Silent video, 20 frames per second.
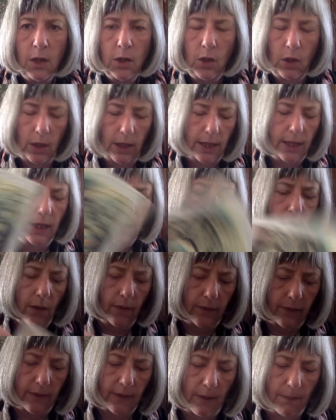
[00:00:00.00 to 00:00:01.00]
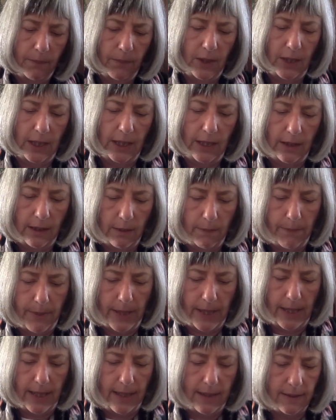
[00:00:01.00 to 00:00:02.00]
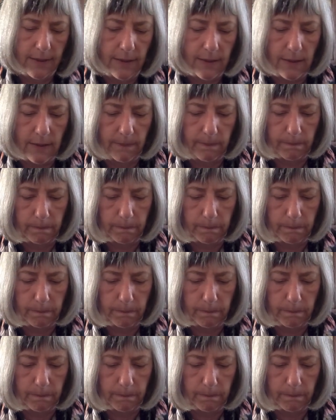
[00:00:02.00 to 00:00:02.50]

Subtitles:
You're letting go of something in the past.